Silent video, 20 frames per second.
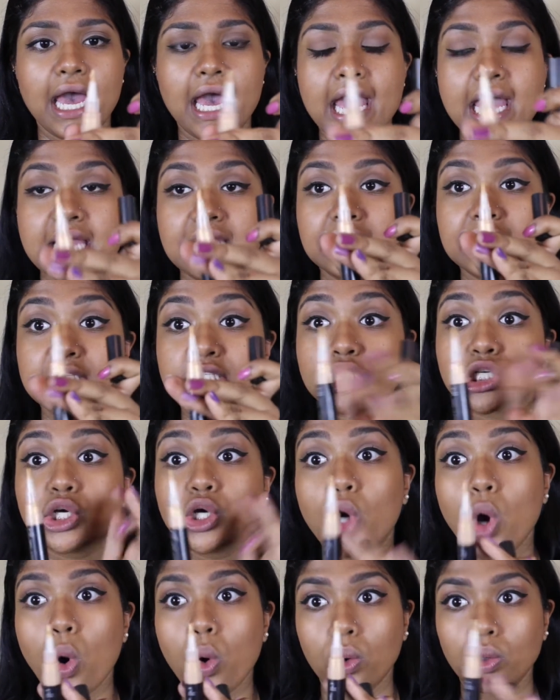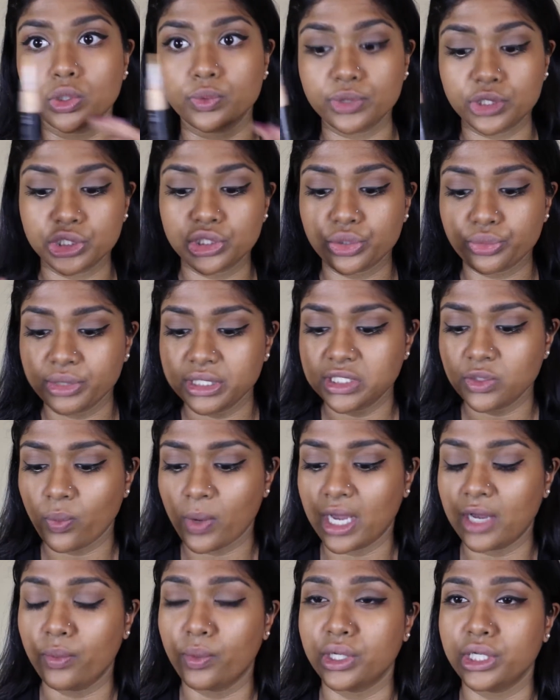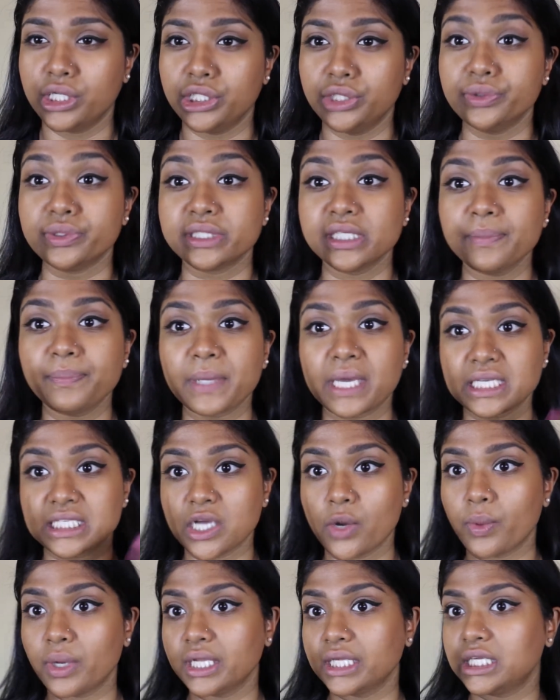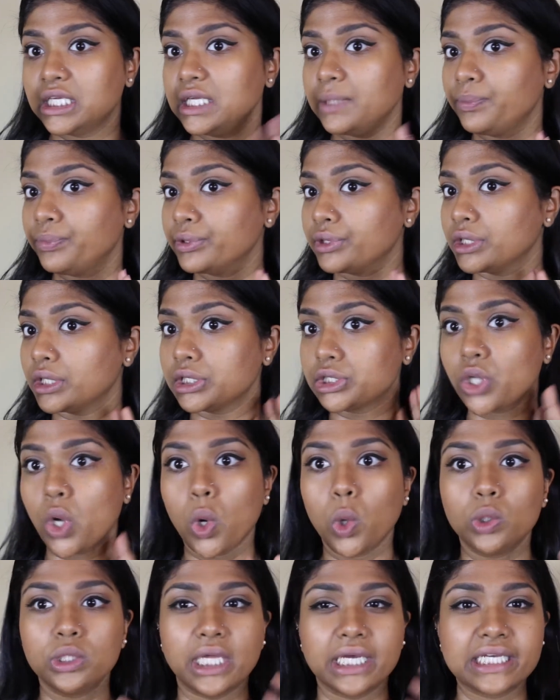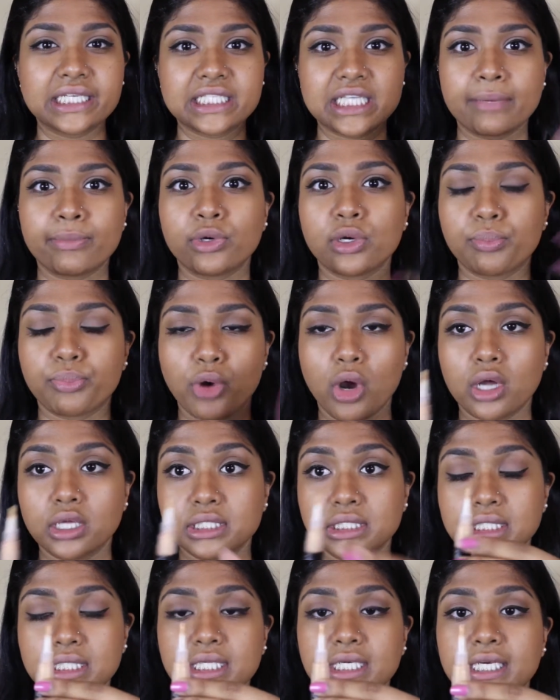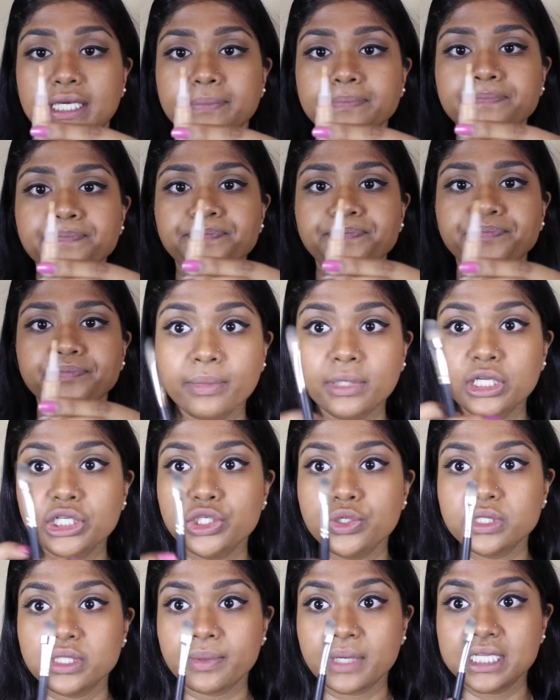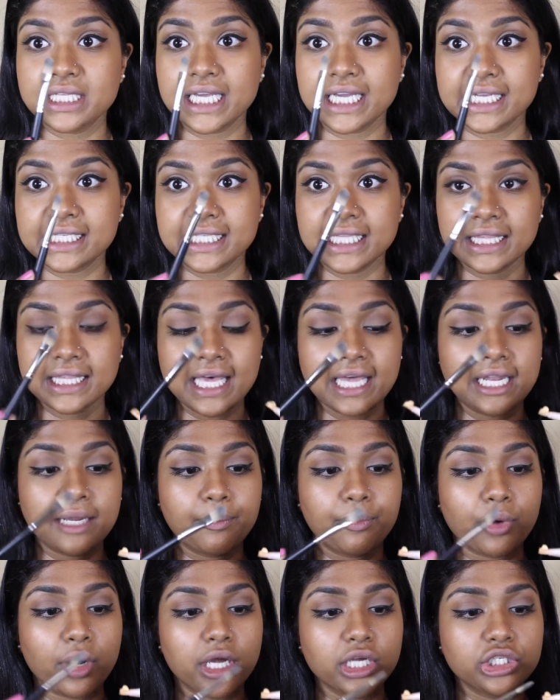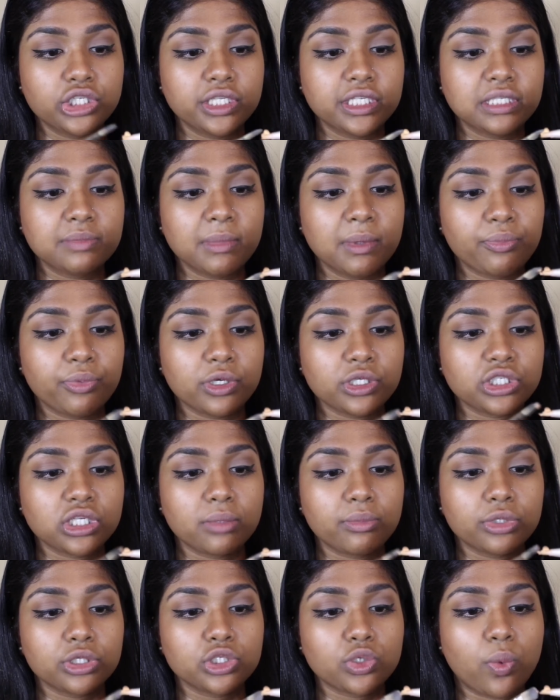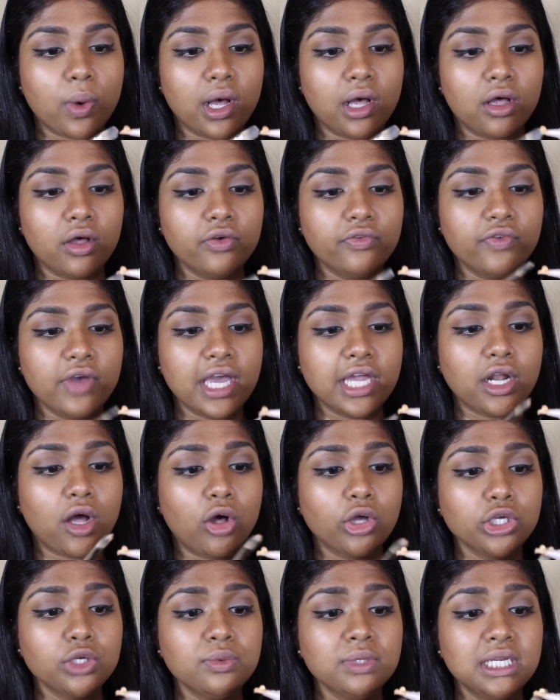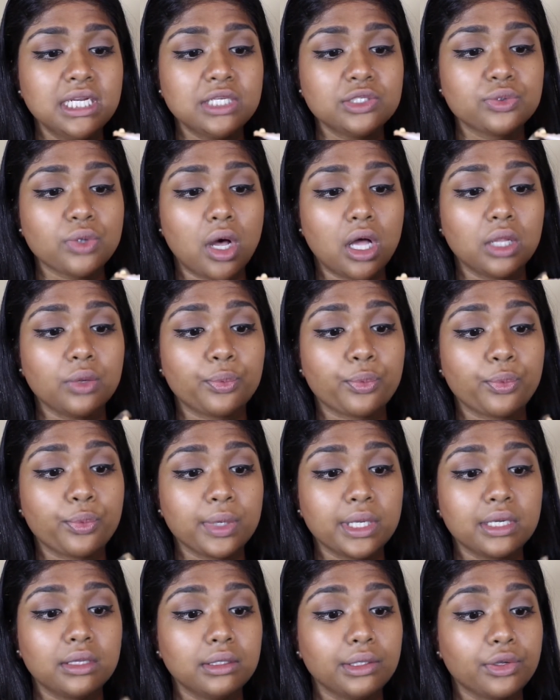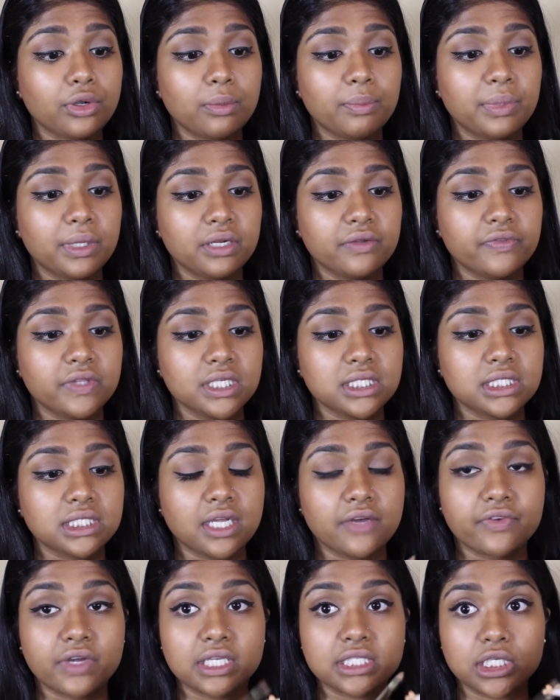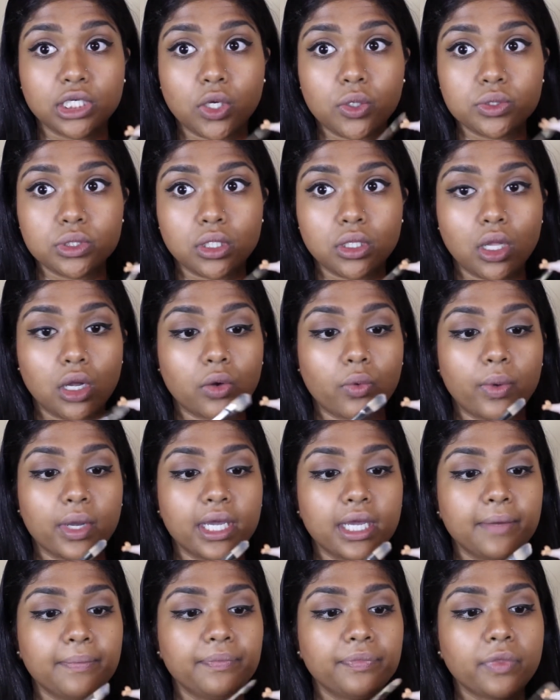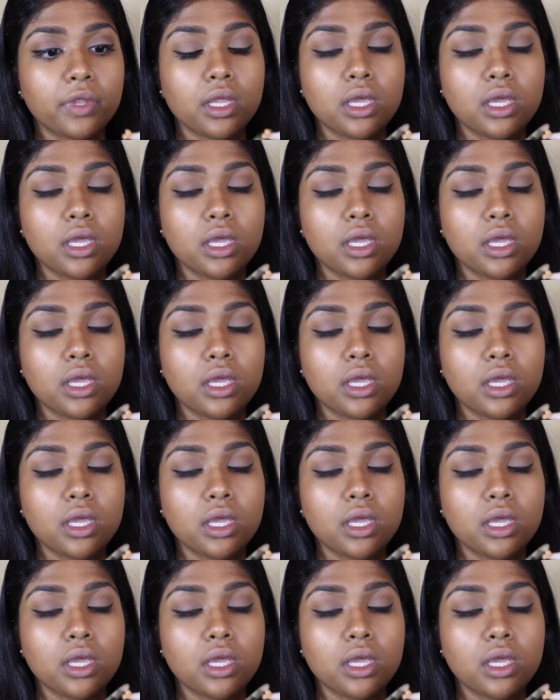and it's gold, which is the reason why I want to use it, because I want to keep with this whole like summer bronze theme. What I'm going to do is I'm going to take a synthetic brush. This is mint brush number 12, and all you need is a real little bit of this stuff because it goes a long way.